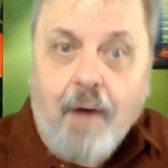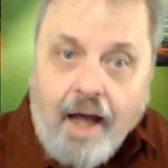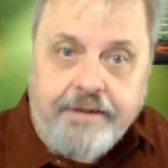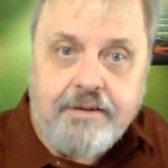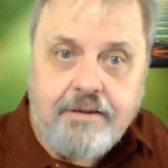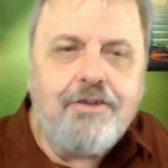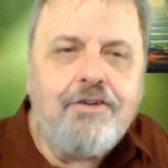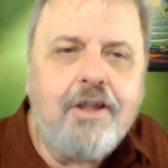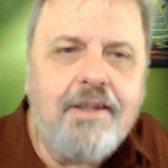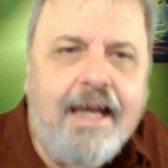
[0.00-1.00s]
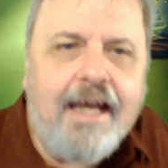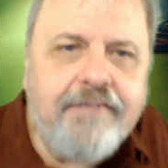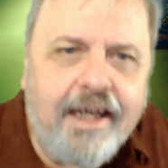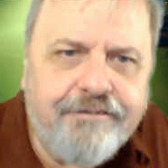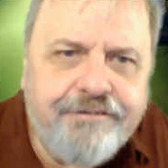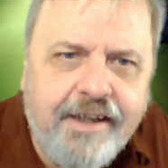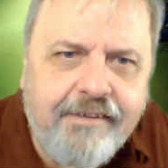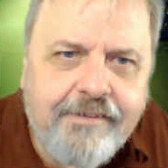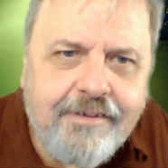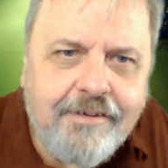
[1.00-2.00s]
but you're not allowed to have
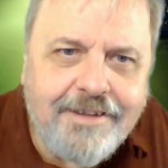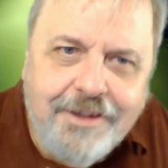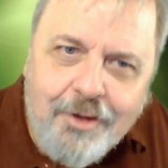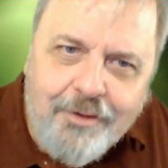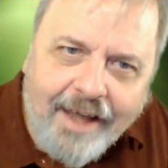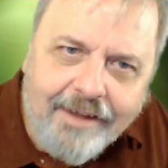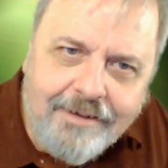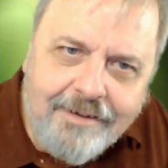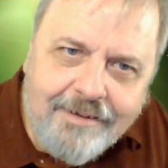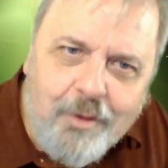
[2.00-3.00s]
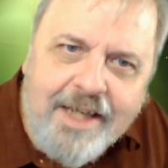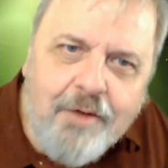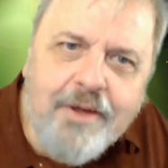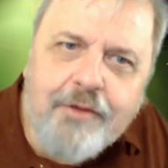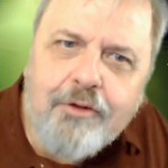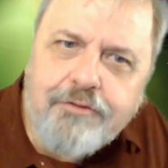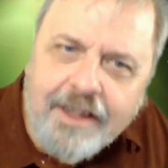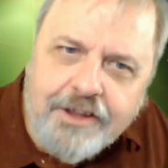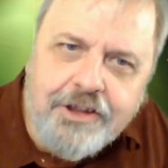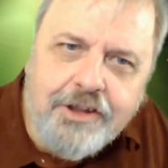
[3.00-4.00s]
faith did you know that we with
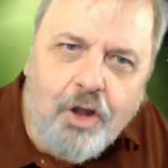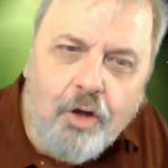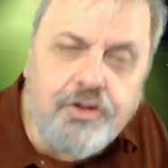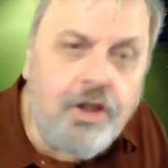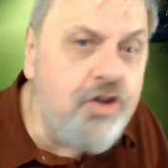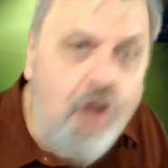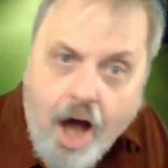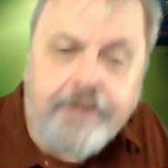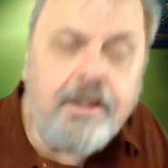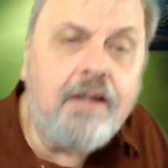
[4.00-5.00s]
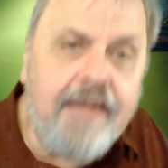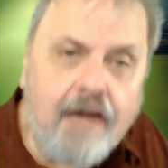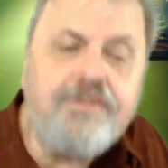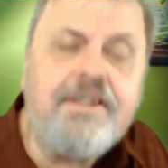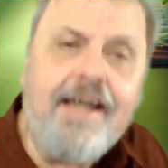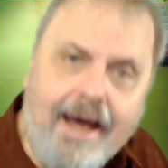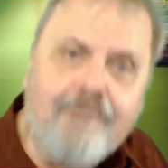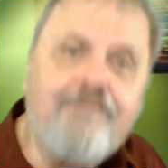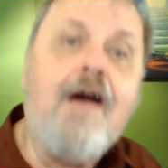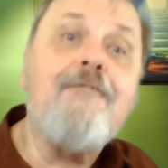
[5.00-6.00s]
reflection codes are not allowed to
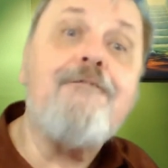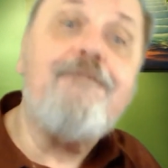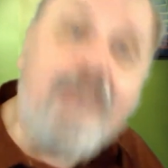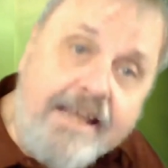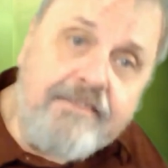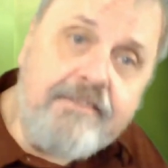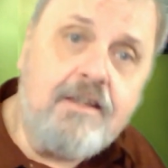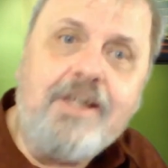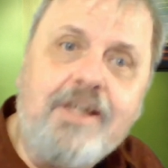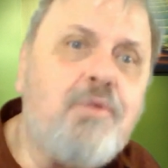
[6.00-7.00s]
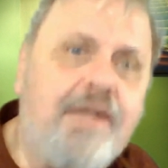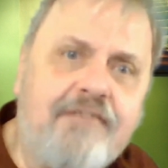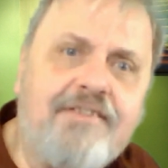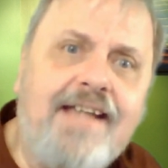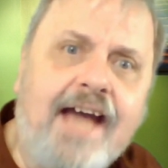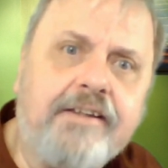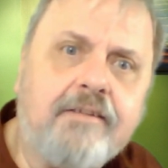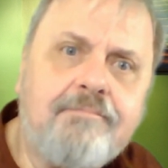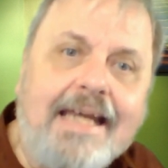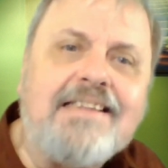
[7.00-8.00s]
have faith because we have the data
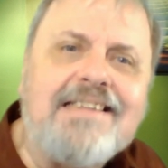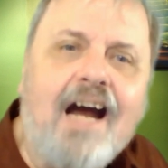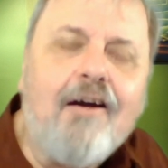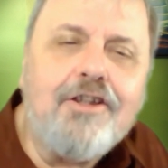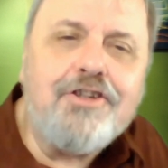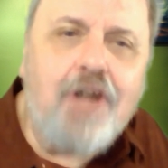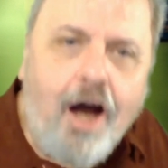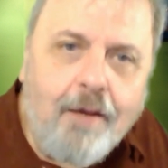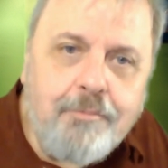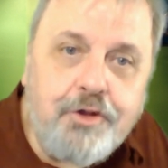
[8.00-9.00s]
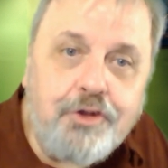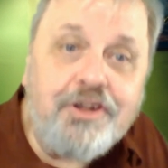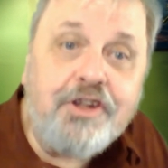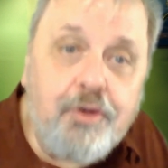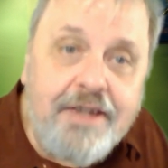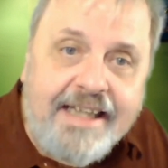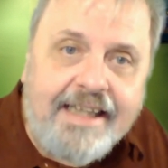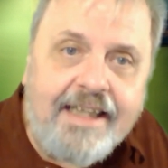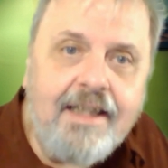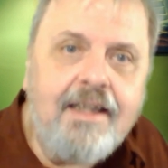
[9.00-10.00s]
it's our job to
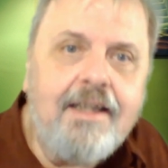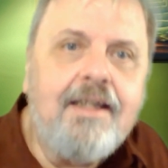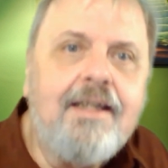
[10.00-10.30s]
decree